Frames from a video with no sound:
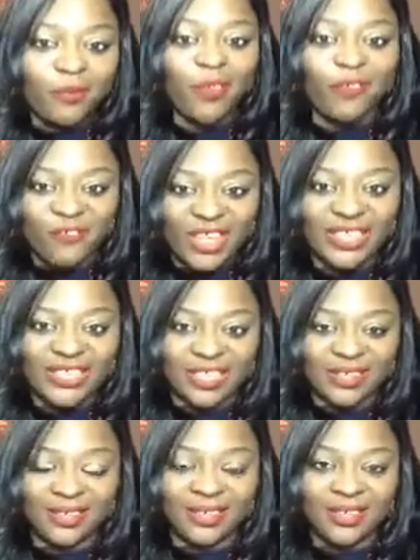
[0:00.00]
for
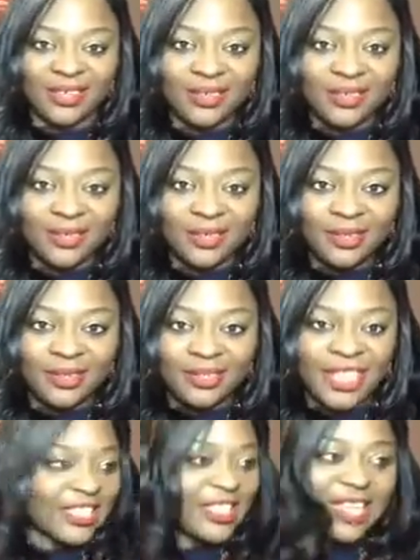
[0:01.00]
fixing.
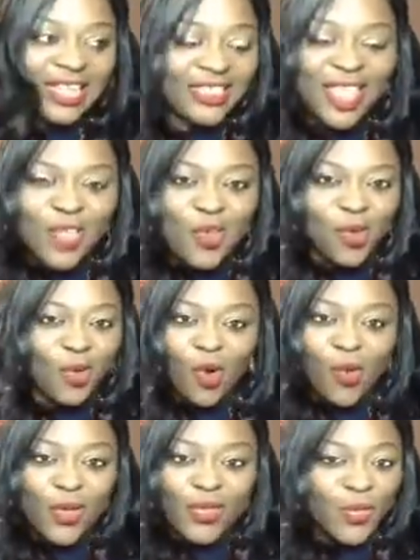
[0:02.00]
There's nothing you're
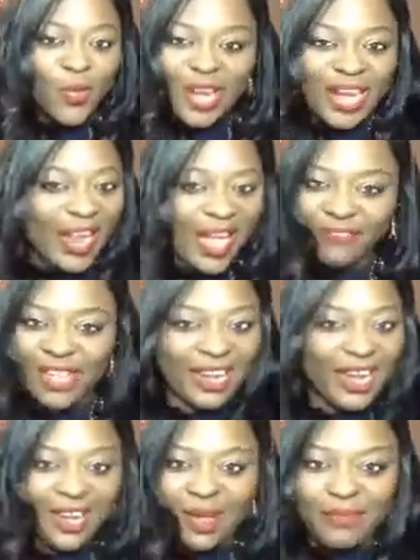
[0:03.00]
going through in life that
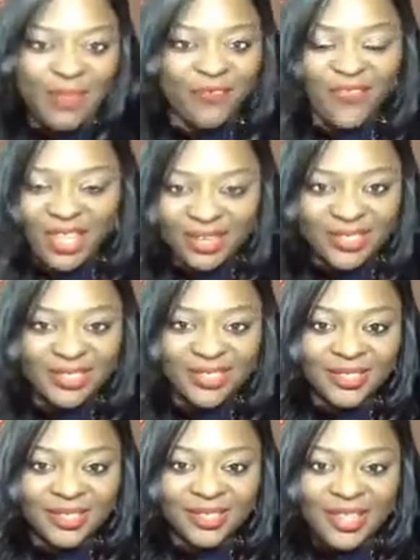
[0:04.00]
cannot be fixed.
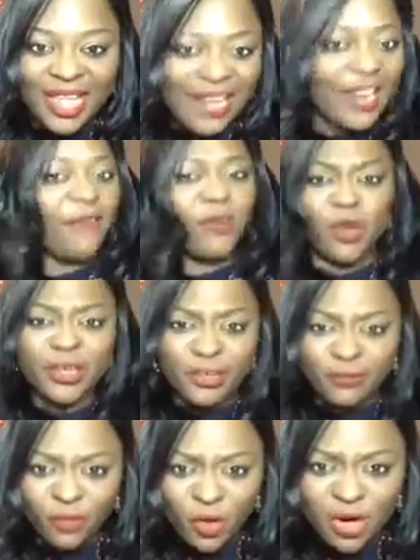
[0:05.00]
And if you're
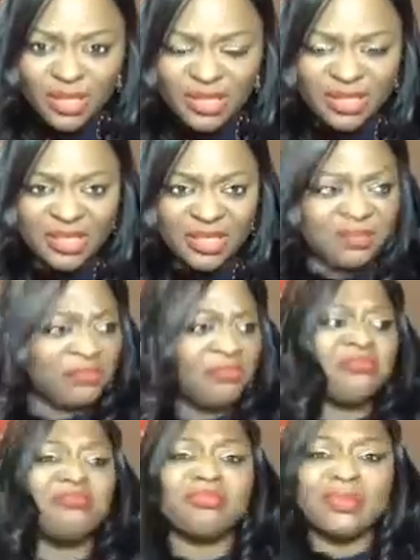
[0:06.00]
divorced,
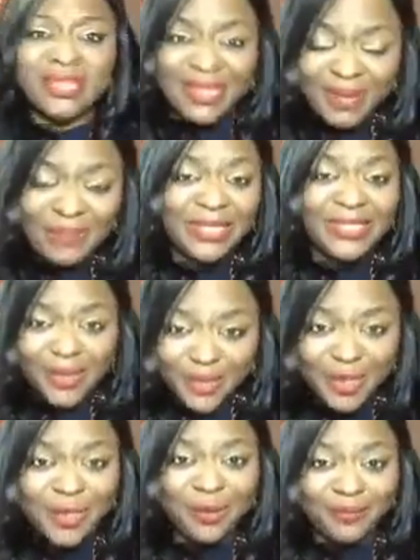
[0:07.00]
let me tell
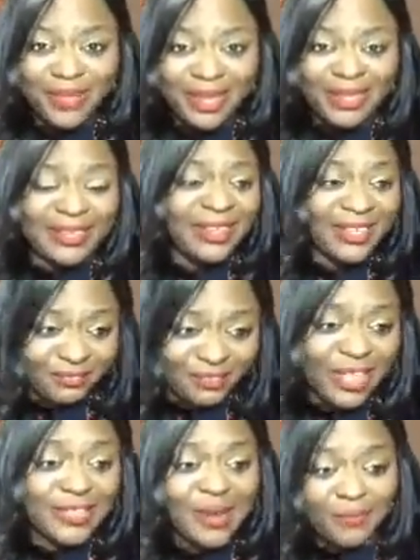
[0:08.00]
you something. If
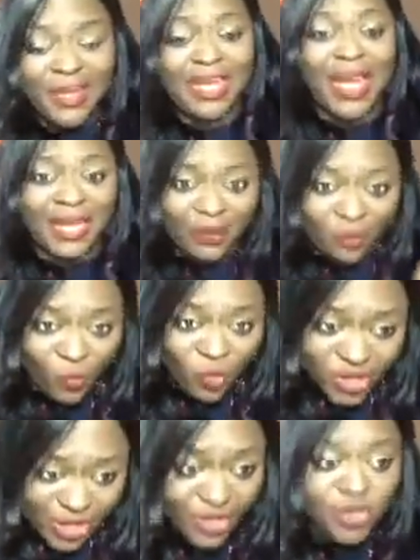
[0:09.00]
there's something I can
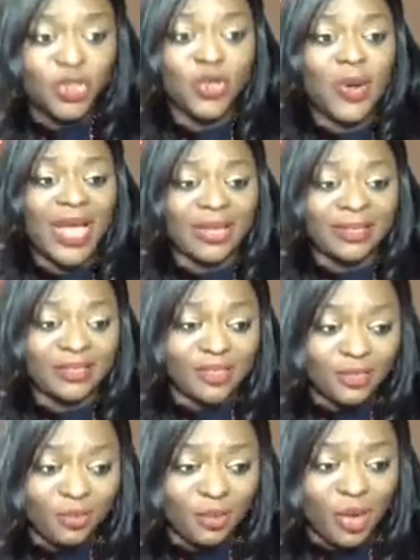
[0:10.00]
teach you and
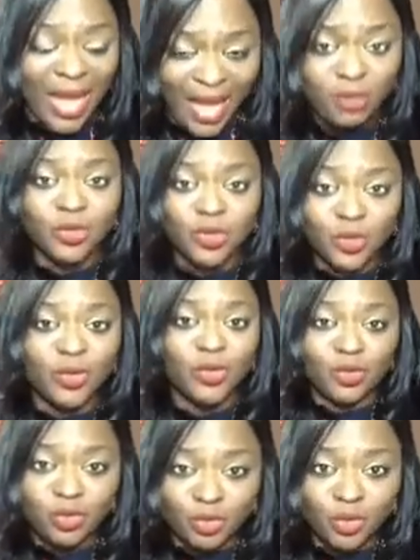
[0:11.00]
counsel you
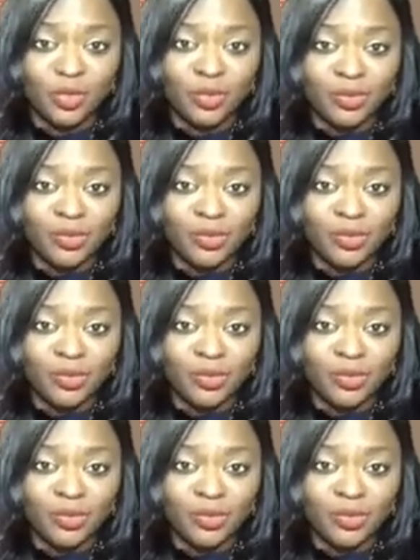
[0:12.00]
through,